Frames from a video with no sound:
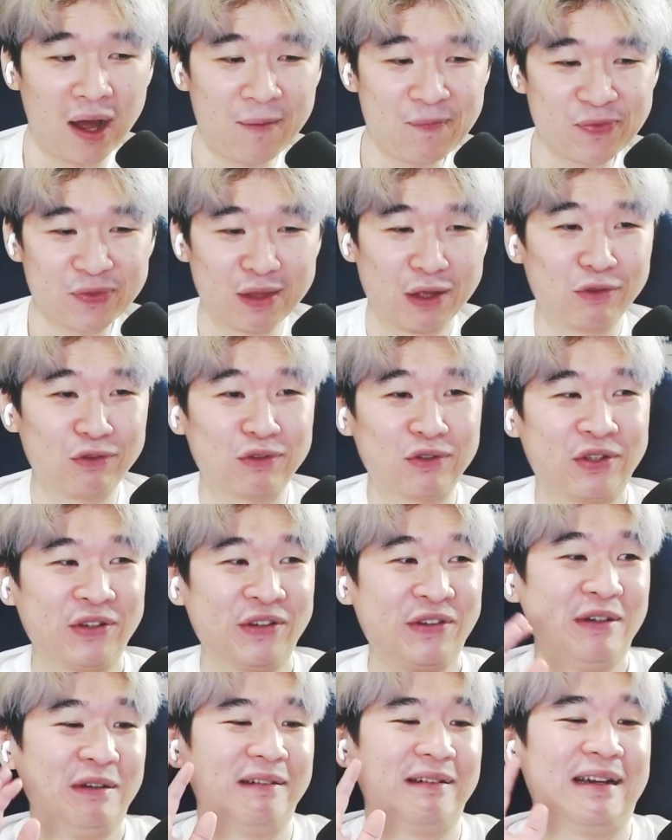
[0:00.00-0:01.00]
The
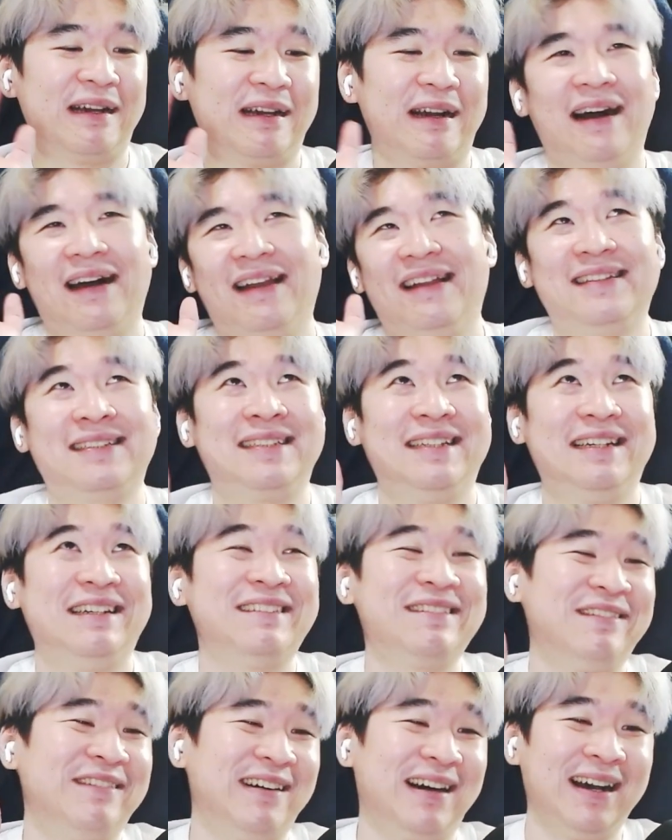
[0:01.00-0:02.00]
two goddesses.
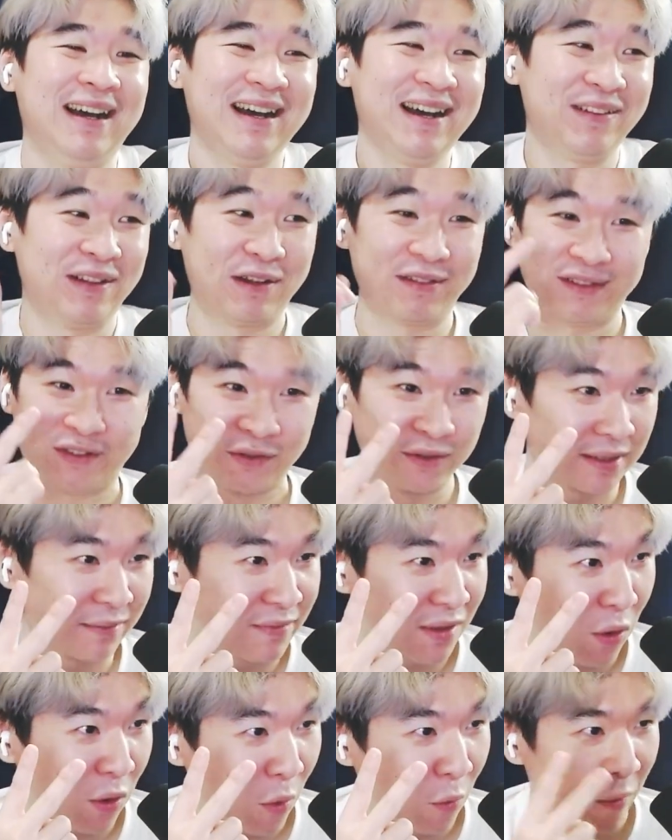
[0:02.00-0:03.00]
the two of them
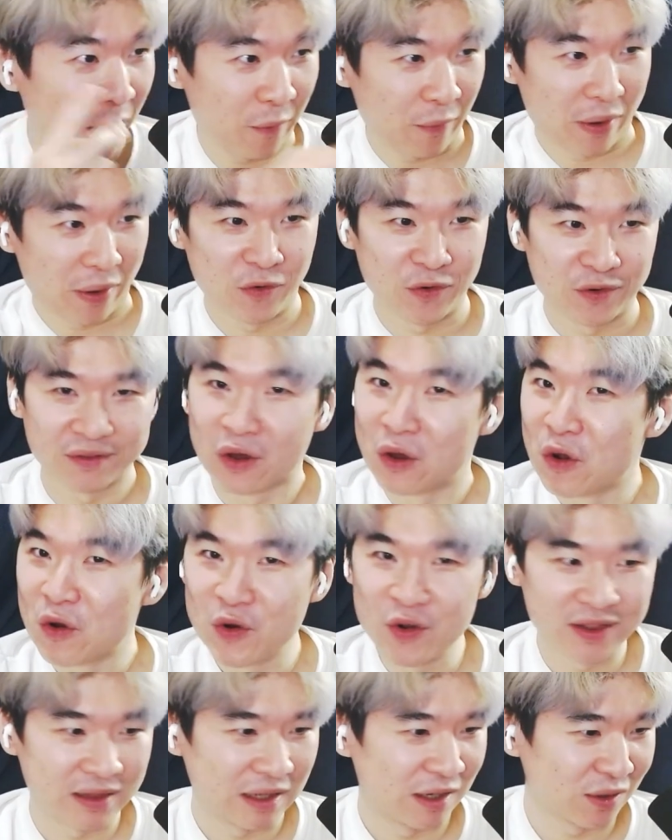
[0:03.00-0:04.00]
though? Oh, wait, wait. Who,
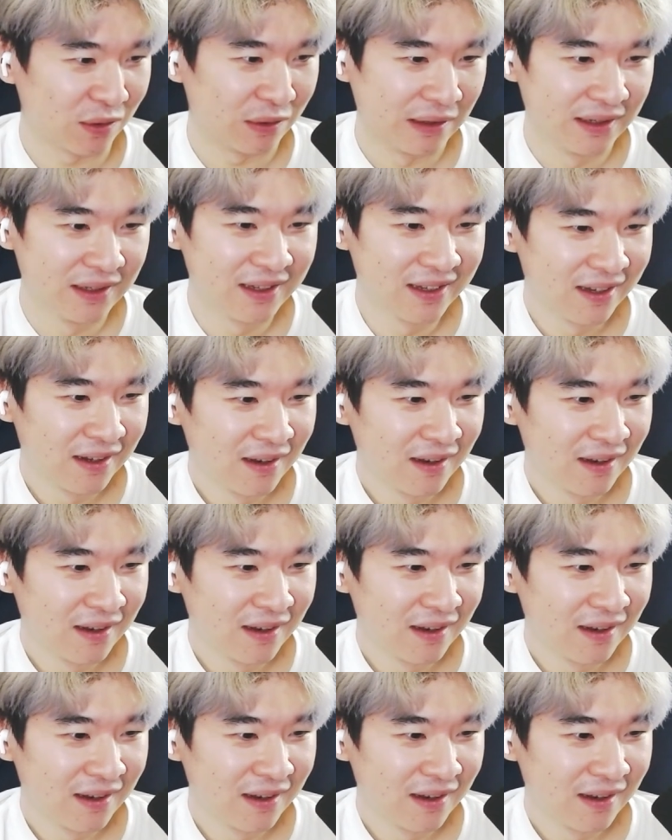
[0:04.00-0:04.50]
who's the other one?